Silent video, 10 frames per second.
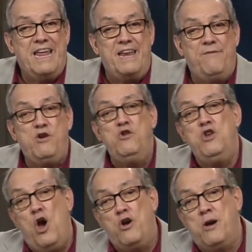And if you
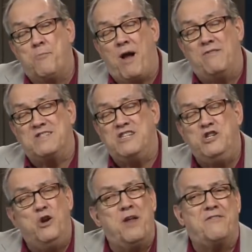know your
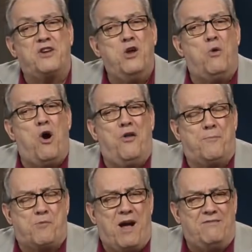prophecies, you don't have to know
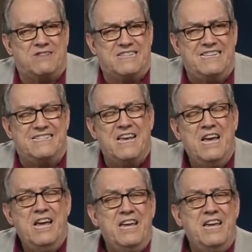all the prophecies.